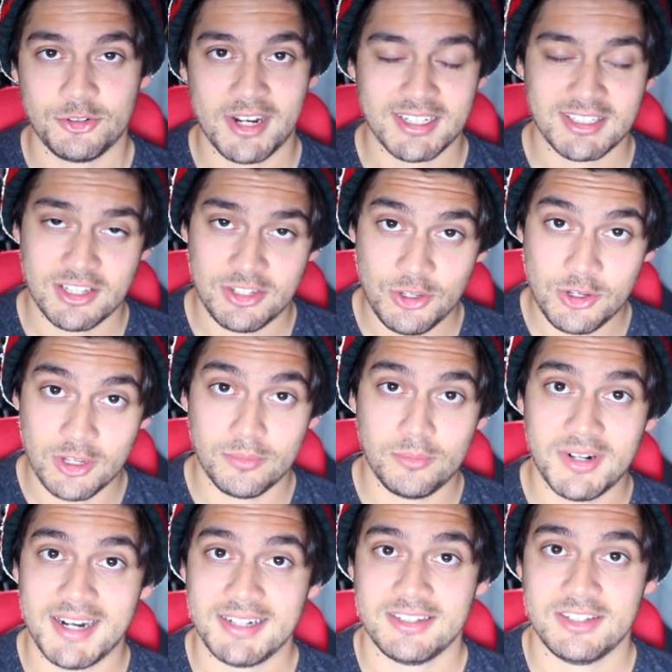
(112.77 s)
tracks that you can
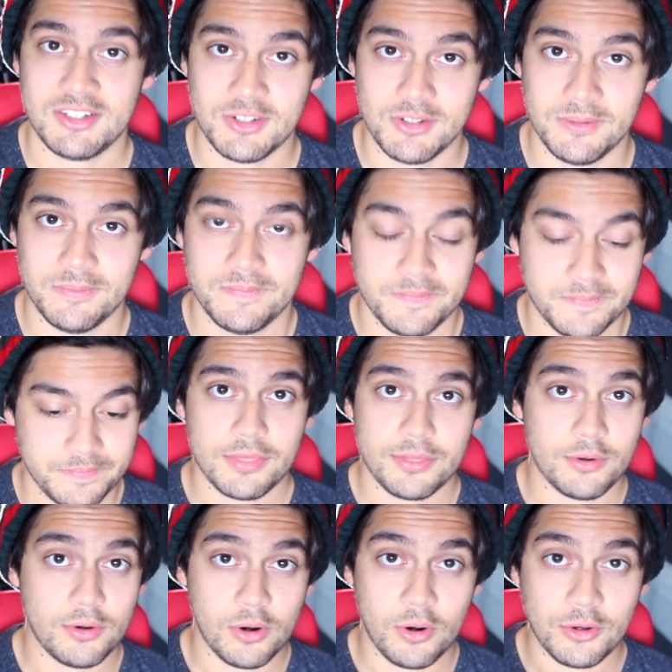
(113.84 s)
practice to. There are